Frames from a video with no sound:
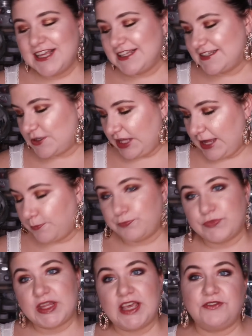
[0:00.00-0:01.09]
So yeah,
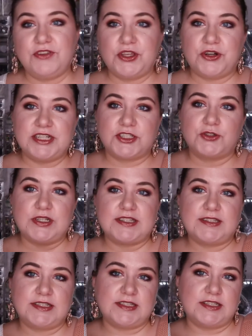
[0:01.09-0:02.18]
if you're
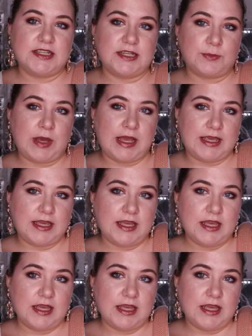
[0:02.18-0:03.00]
interested in my